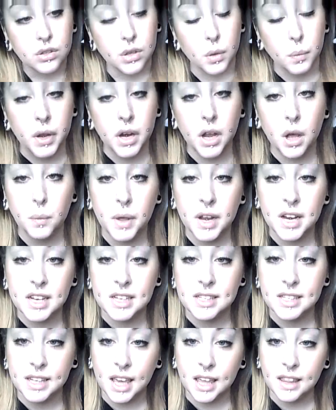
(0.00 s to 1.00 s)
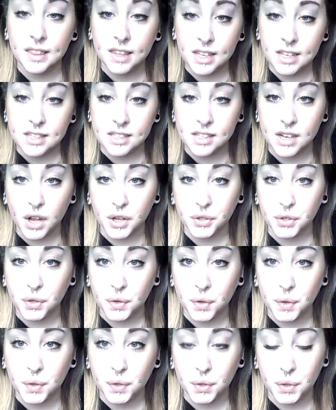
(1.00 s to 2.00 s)
So when I went in to get these
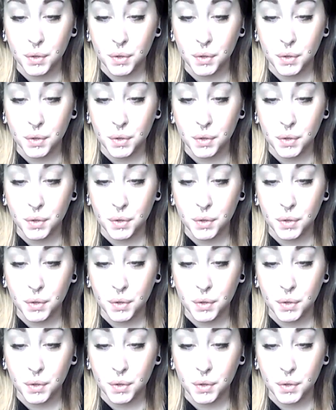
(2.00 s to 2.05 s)
done,